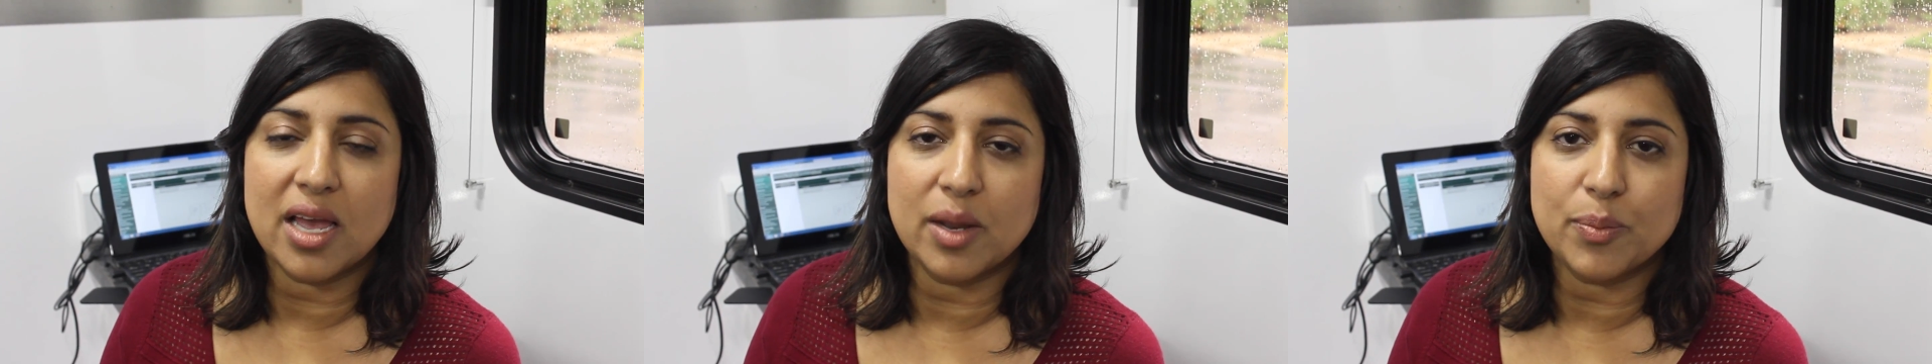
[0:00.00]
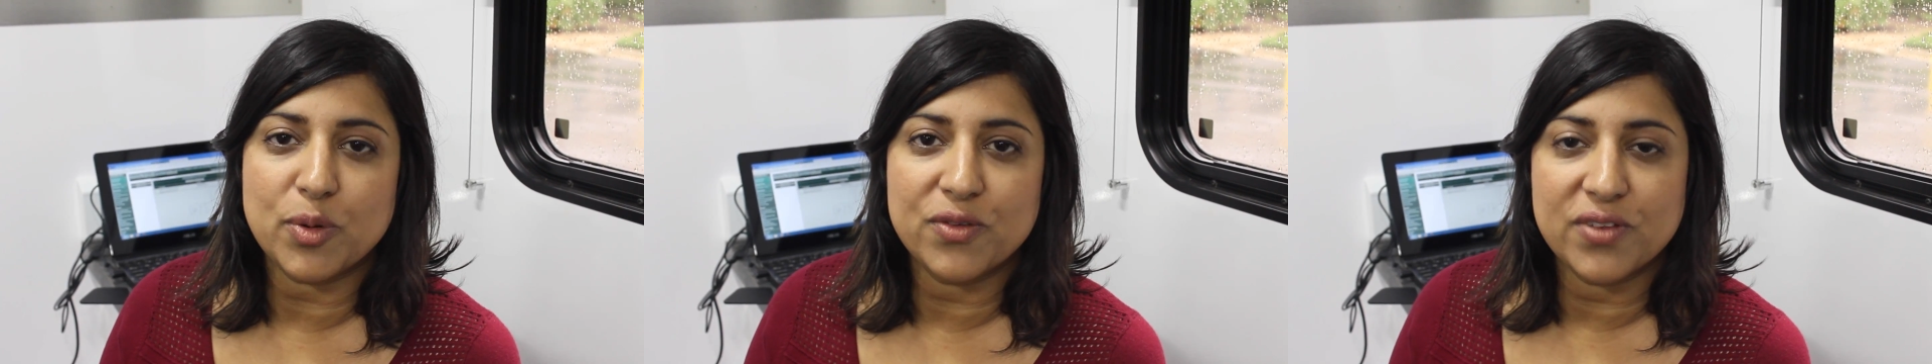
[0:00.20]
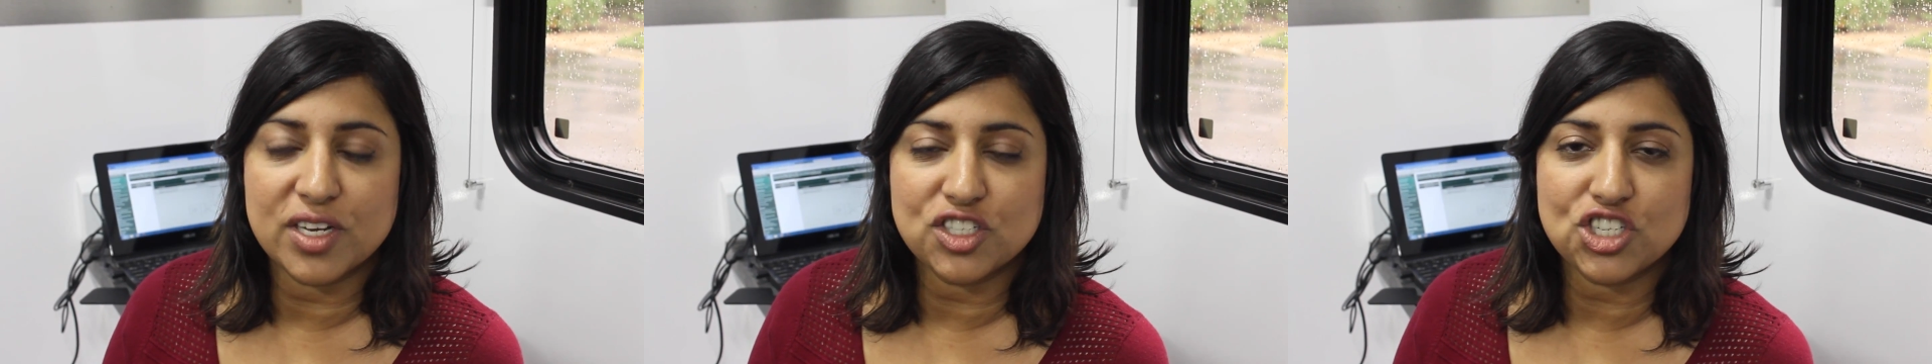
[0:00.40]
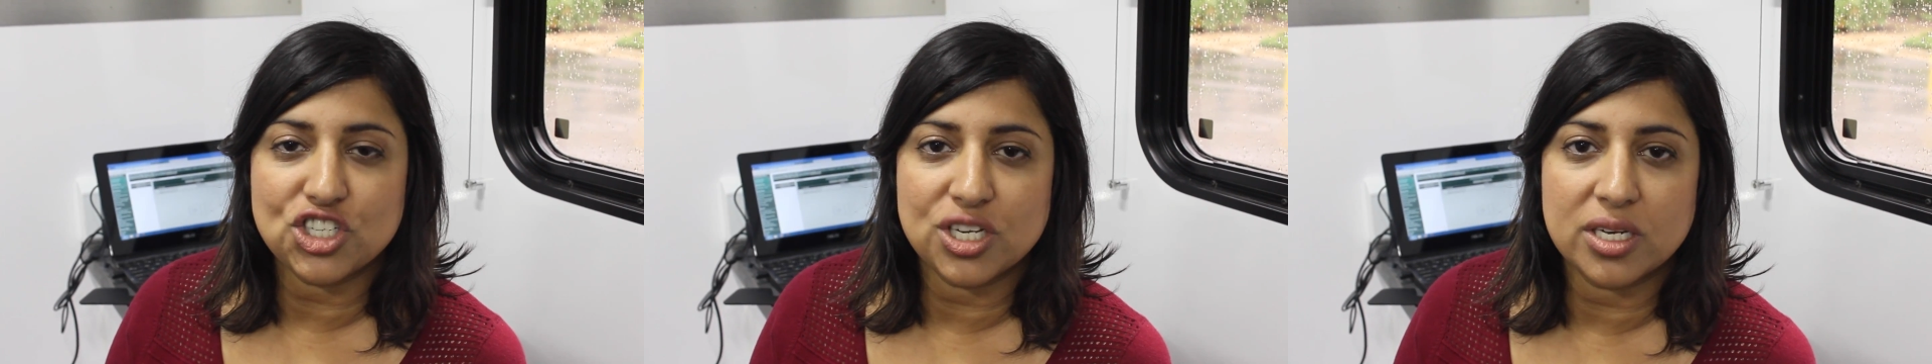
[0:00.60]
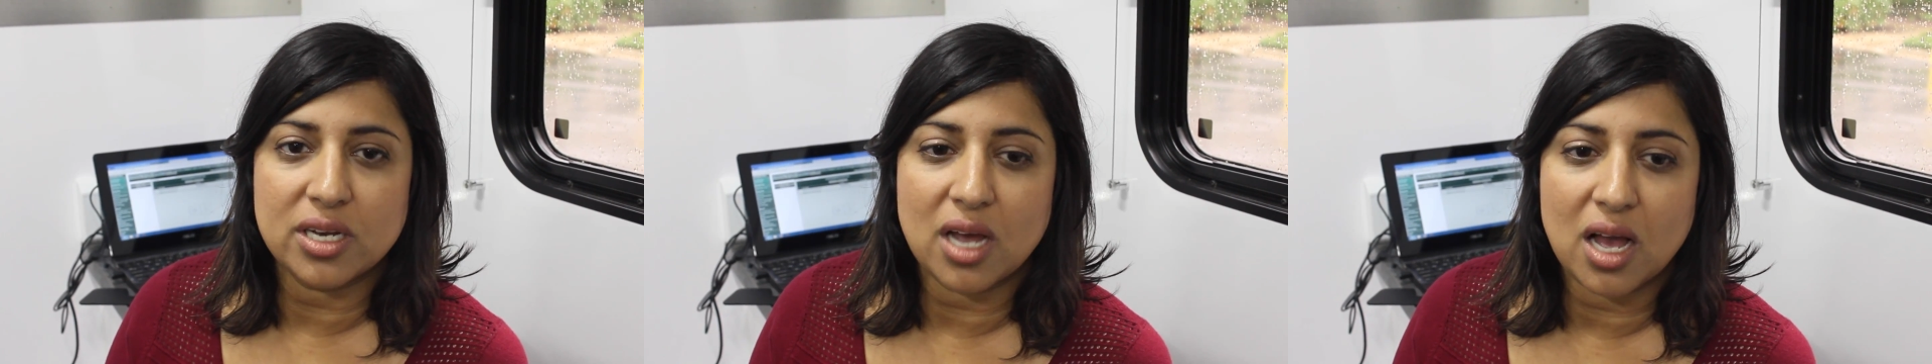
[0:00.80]
and
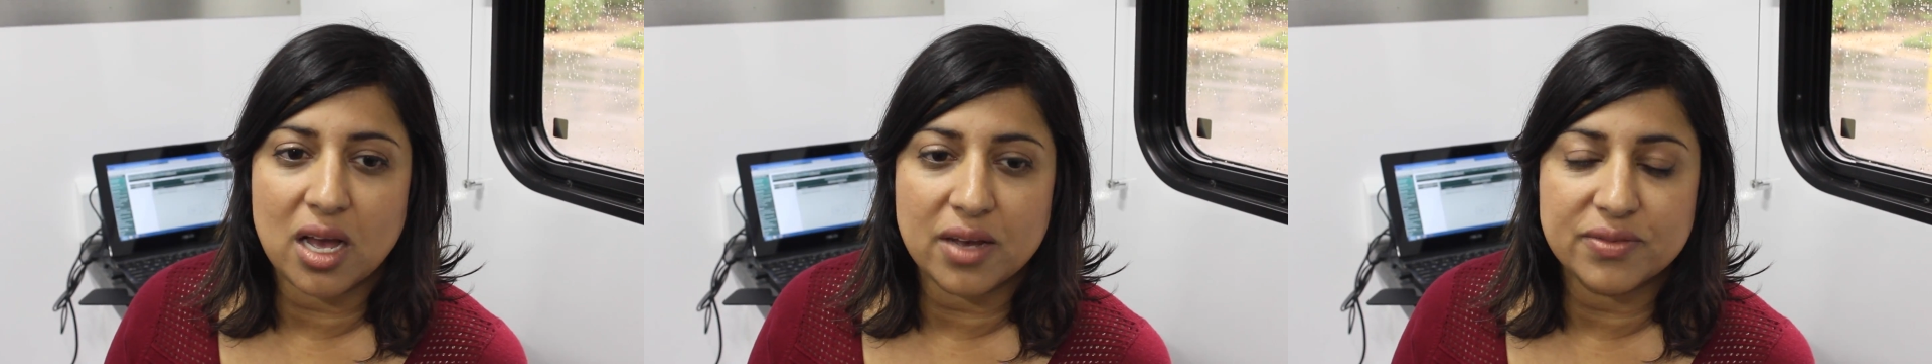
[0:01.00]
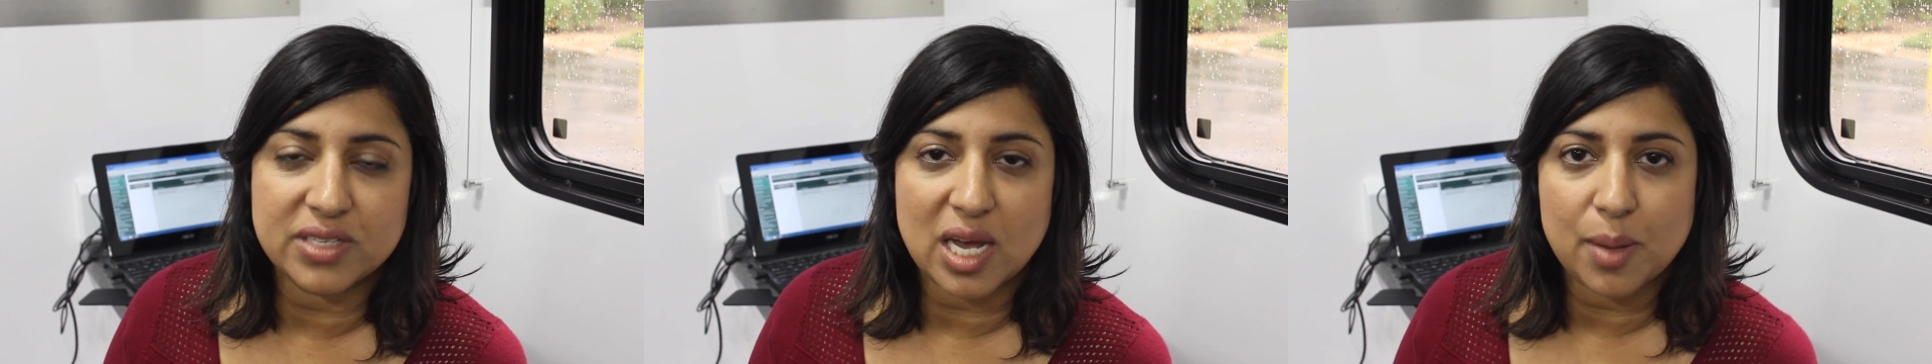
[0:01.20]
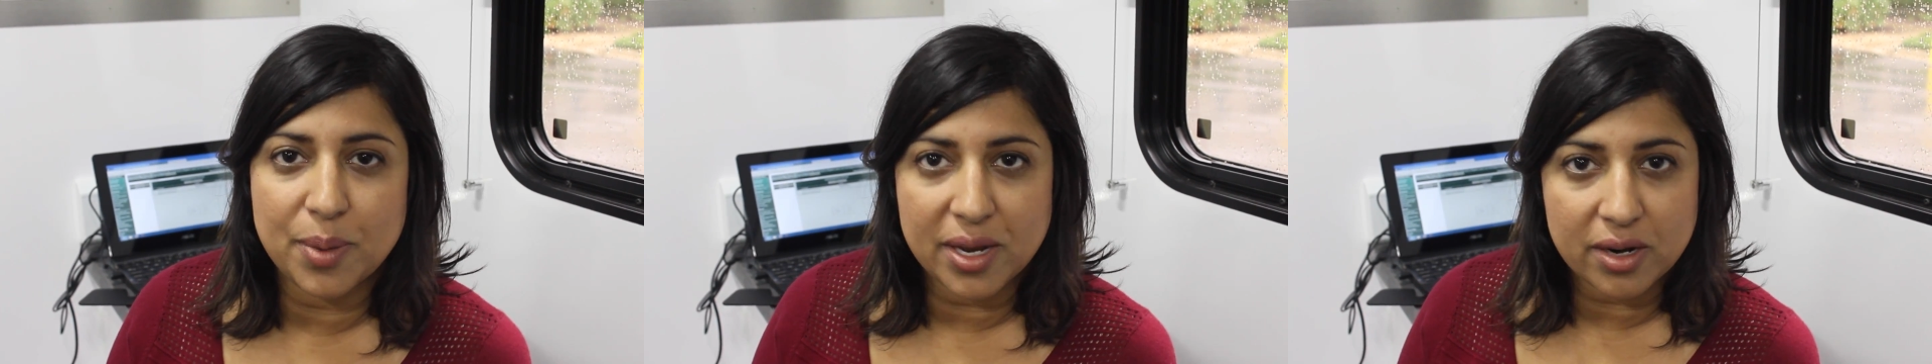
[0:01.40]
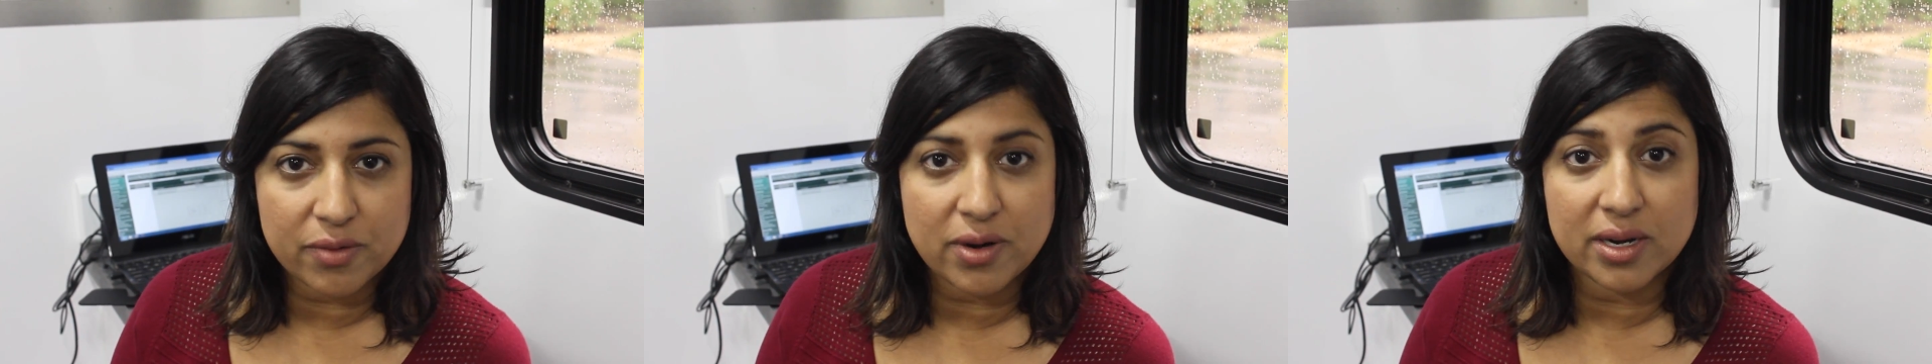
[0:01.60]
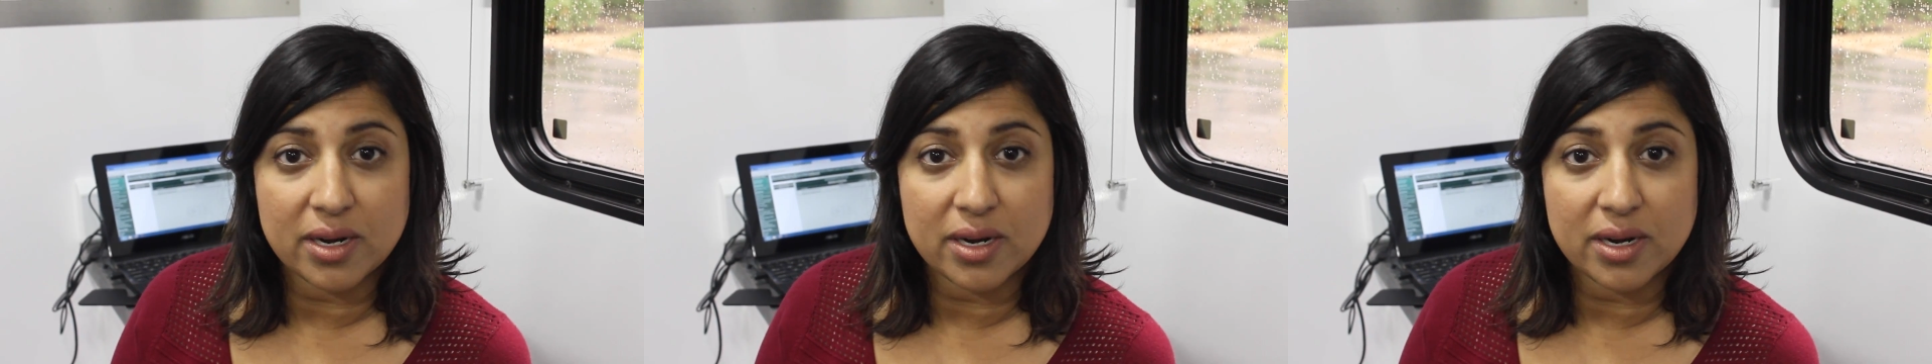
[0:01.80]
prevention of diabetic